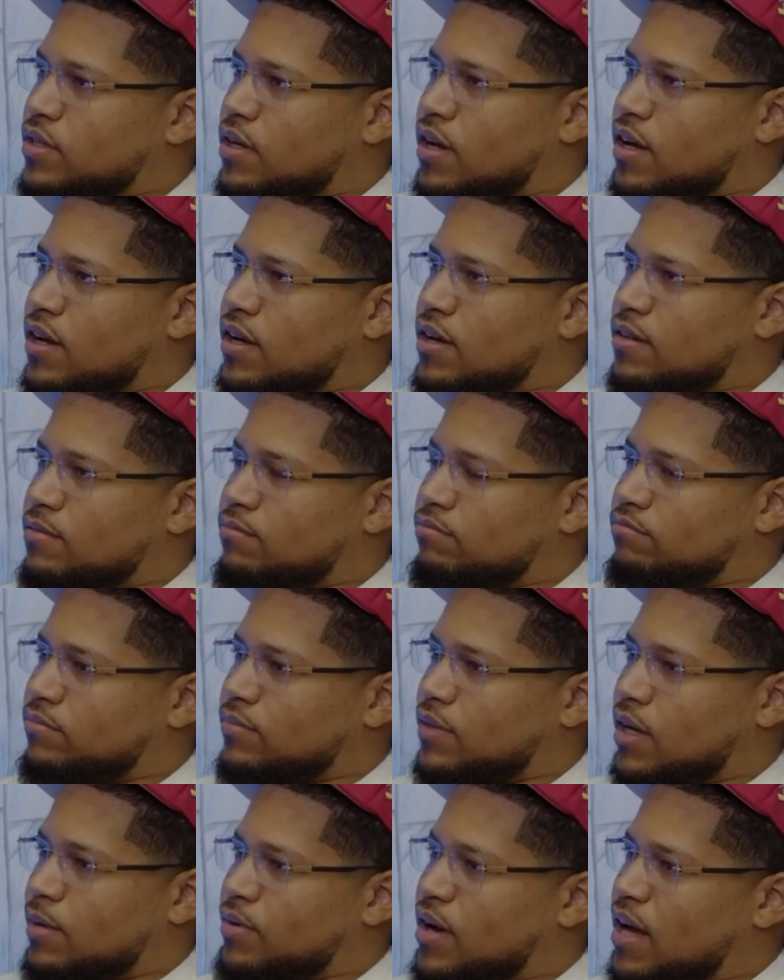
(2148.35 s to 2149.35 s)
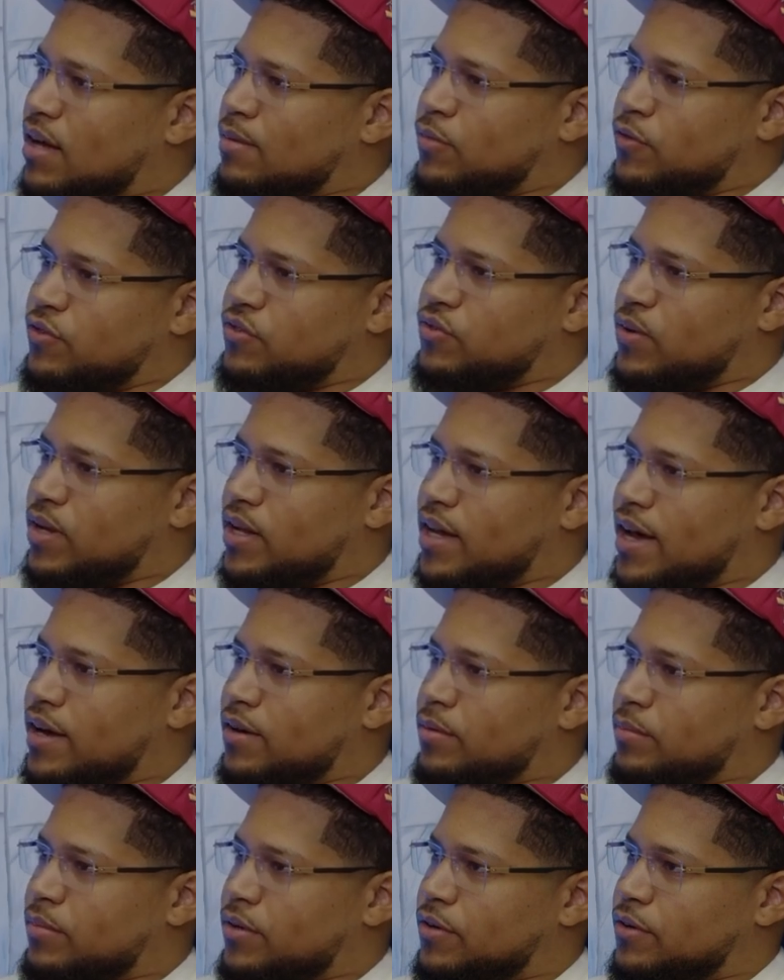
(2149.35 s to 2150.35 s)
I probably move to
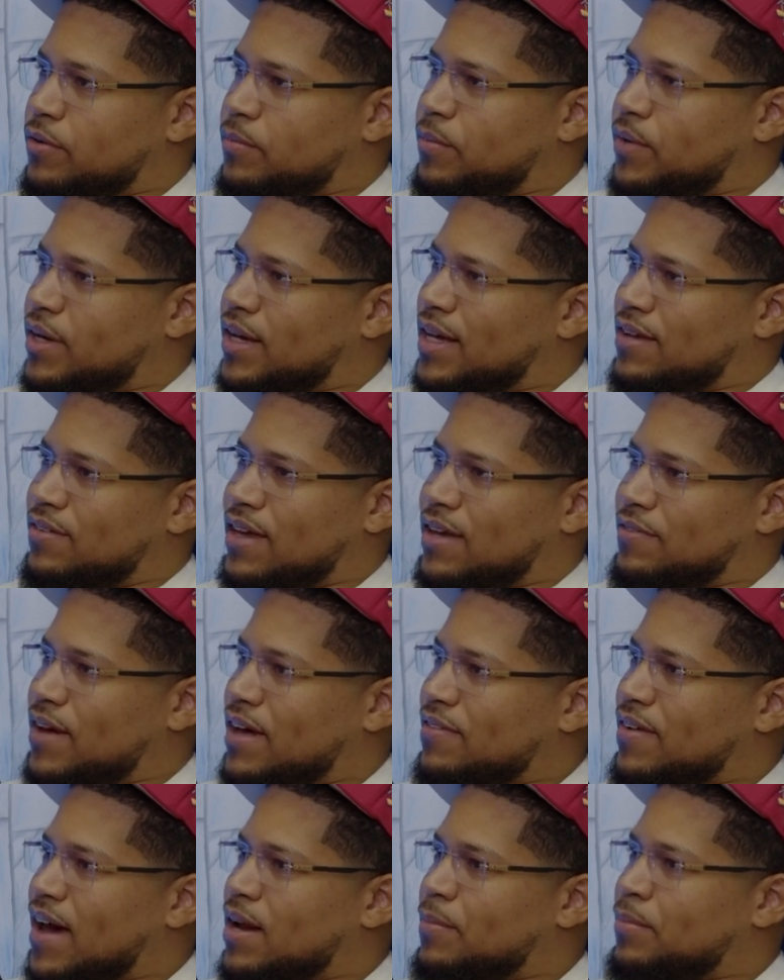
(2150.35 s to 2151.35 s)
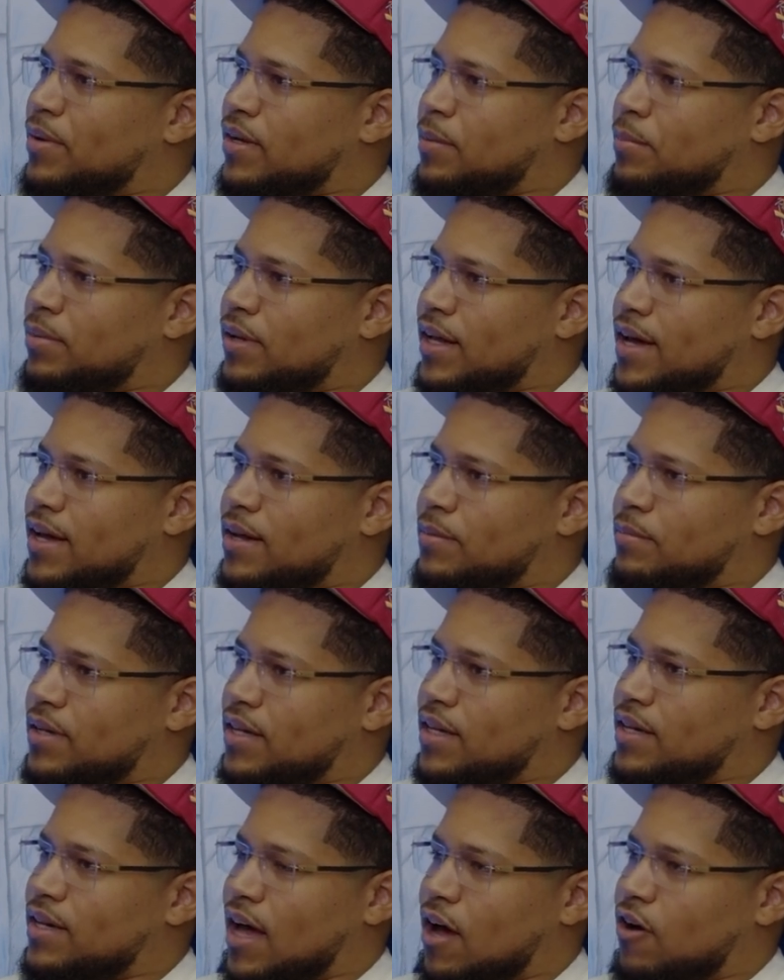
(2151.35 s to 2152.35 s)
Atlanta, bro. But if I had to pick a plan
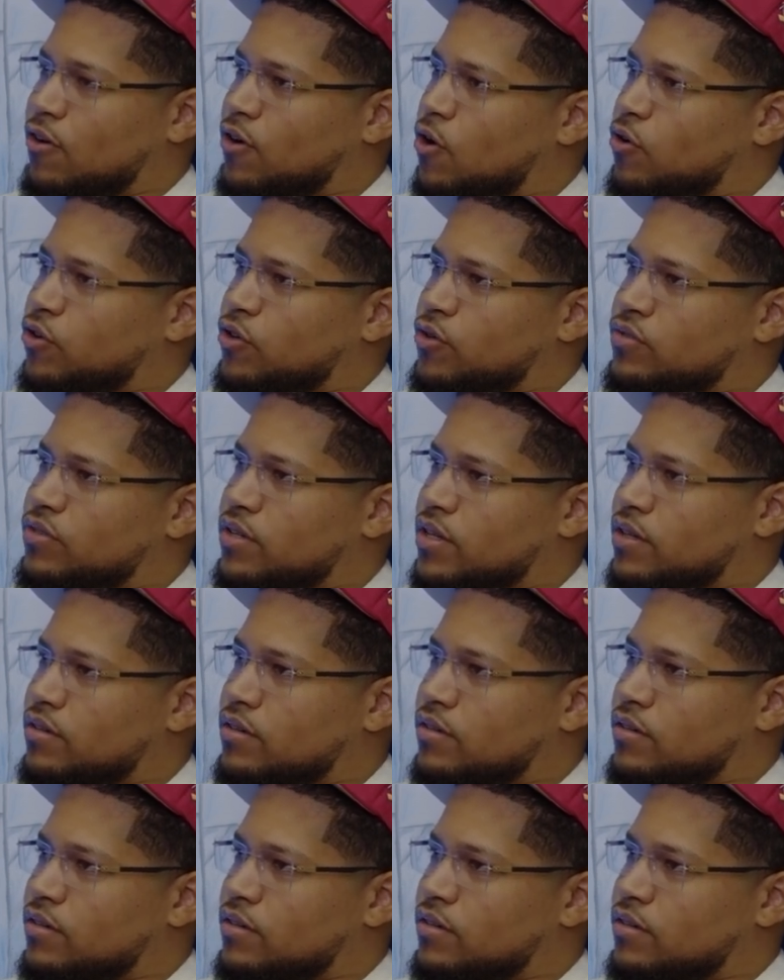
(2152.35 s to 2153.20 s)
B, I'll go Houston.